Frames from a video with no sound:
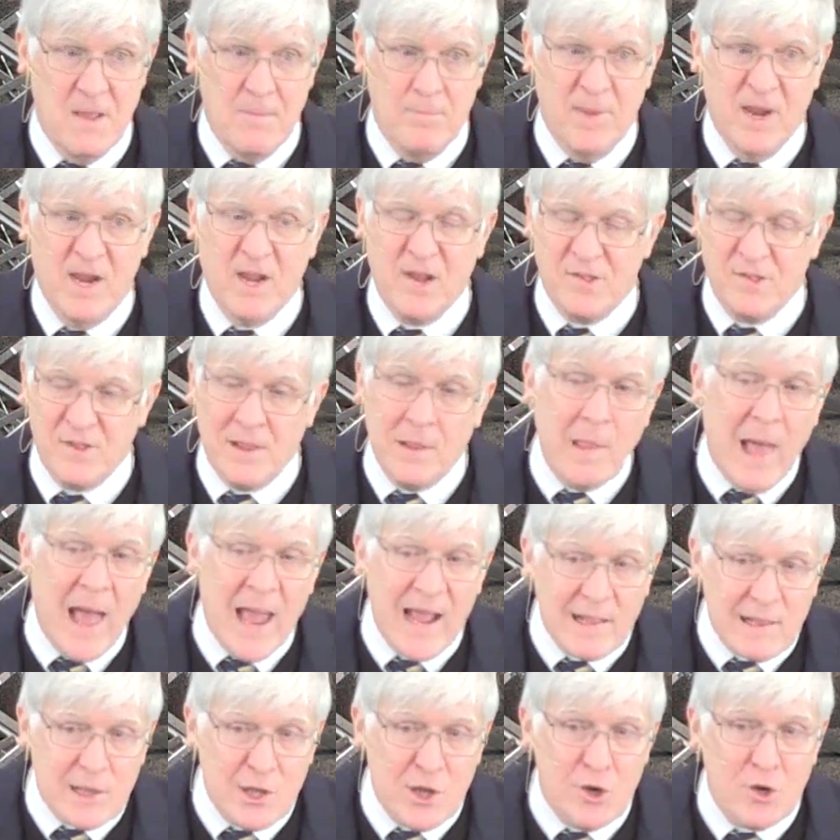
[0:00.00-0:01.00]
because the
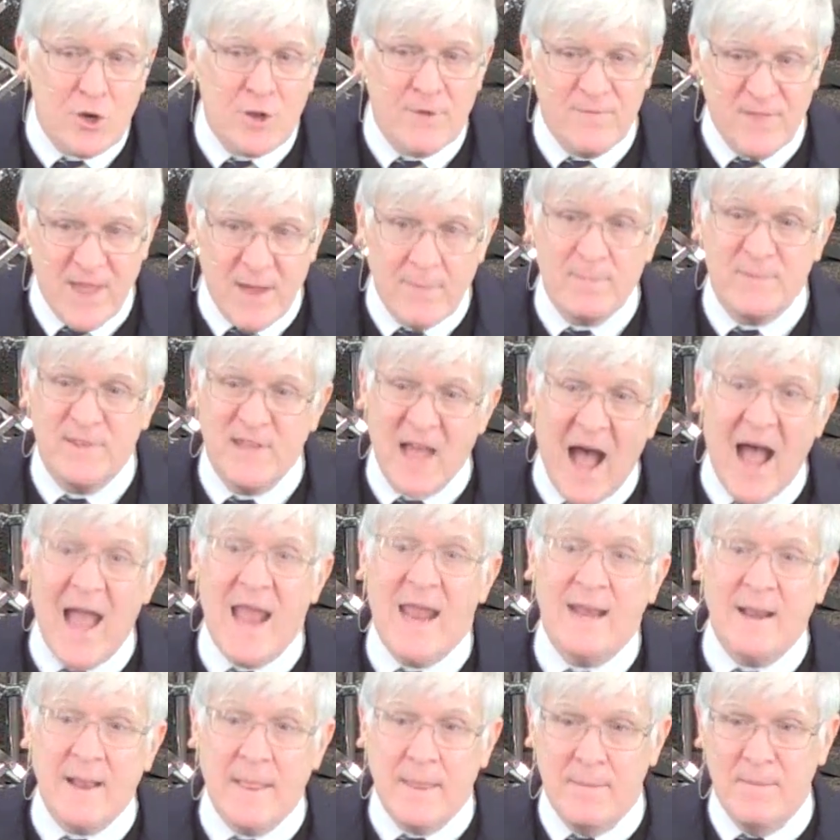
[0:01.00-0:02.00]
likelihood of them
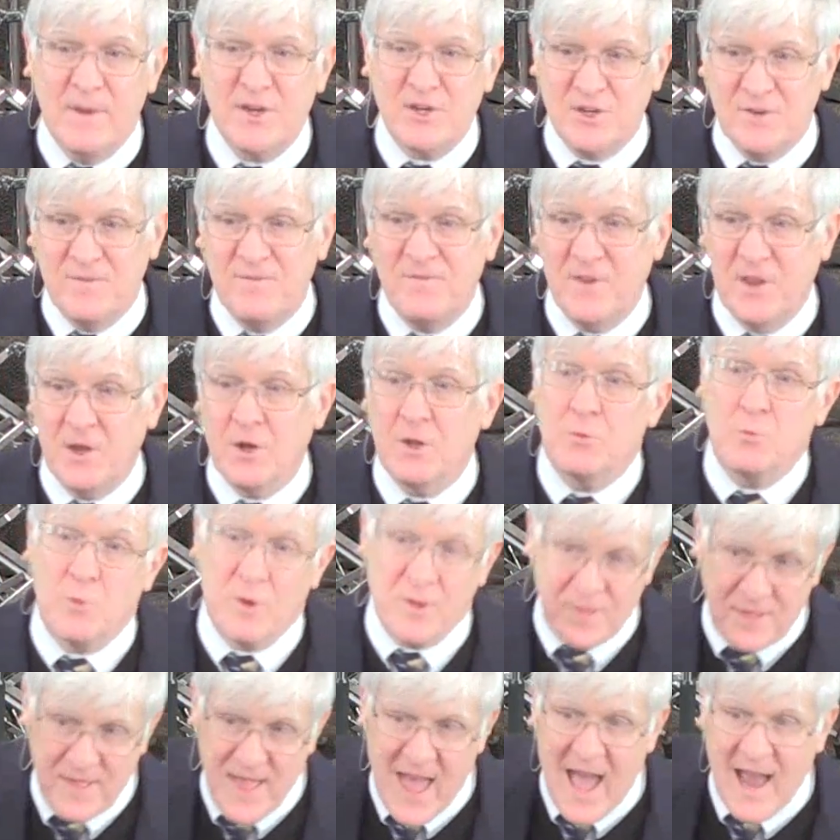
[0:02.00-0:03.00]
dying on the mission field
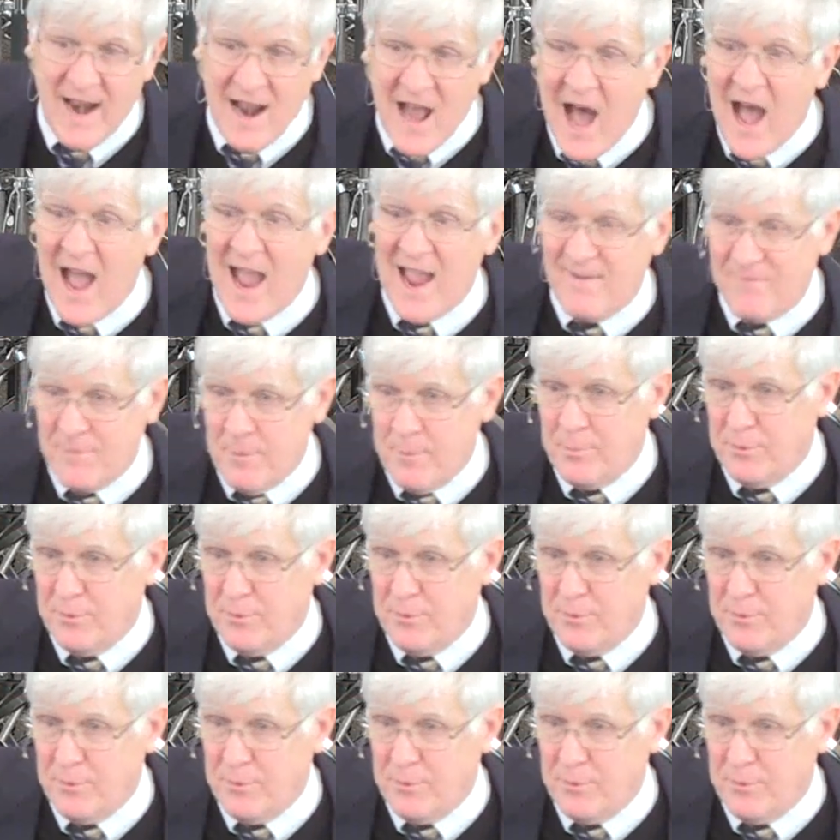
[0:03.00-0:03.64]
was that high of a